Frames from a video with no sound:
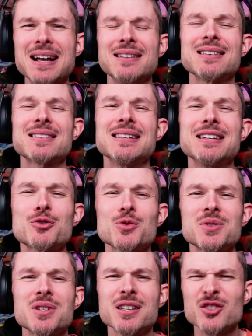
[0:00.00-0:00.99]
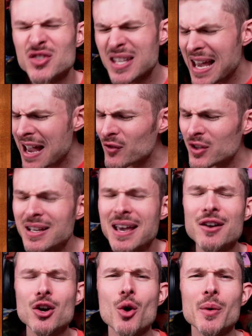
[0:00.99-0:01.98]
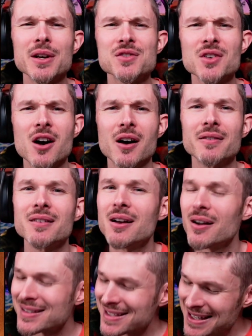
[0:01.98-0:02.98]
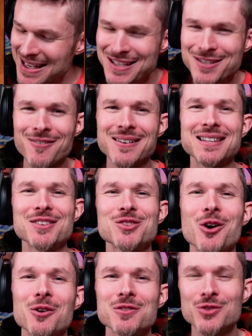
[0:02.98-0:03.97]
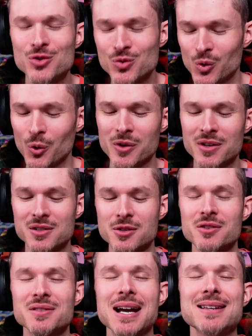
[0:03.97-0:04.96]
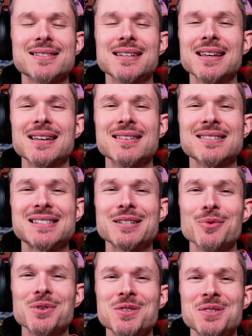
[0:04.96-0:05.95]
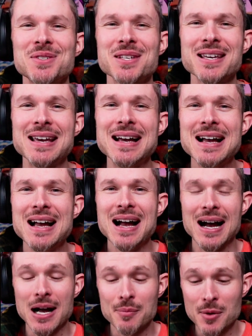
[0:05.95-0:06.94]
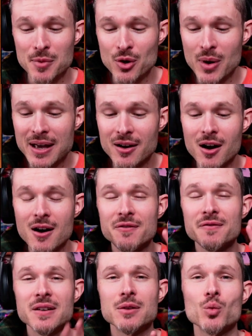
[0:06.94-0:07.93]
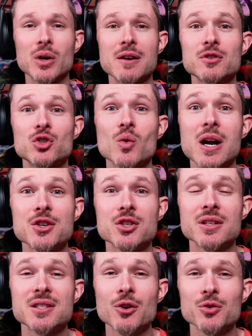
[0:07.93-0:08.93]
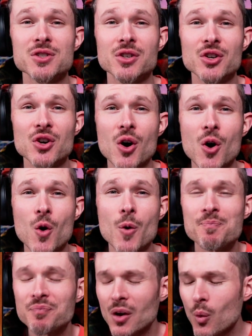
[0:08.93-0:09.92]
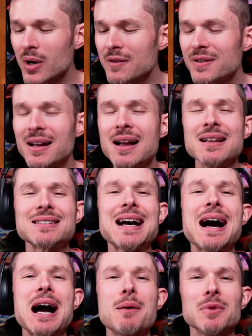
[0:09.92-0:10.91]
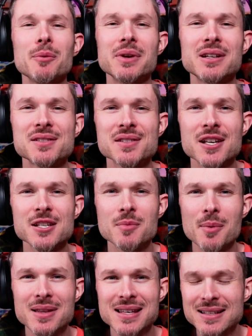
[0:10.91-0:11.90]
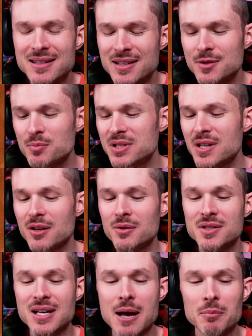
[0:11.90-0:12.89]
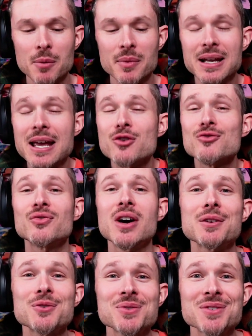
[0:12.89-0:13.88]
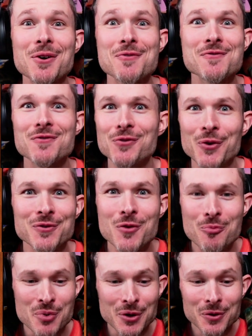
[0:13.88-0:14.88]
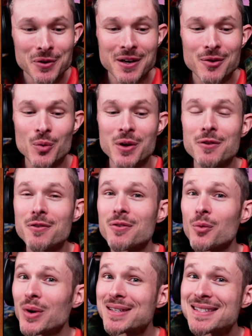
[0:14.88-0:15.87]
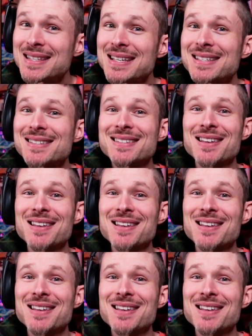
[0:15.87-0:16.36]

nothing interesting, just the everyday goings on. Once again, don't get disheartened. Just roll your dice again. See what you see. Maybe you head off in whatever direction it tells you to go. whatever time limit it says, maybe at the end of this particular time limit, hey, you find yourself in front of a building with, what's this?